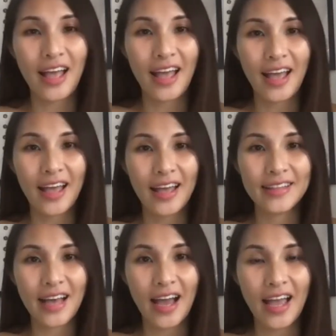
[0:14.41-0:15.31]

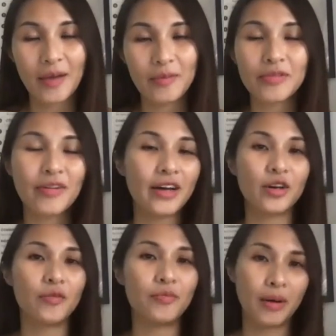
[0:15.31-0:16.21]
and I am the founder
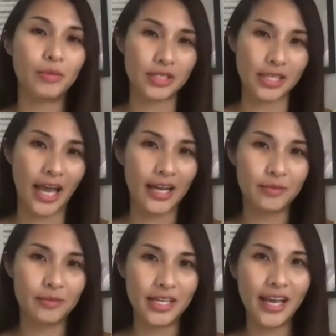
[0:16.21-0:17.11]
of Mom Boss
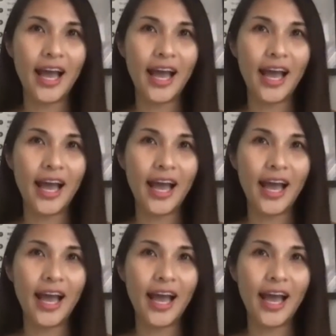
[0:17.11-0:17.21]
Academy,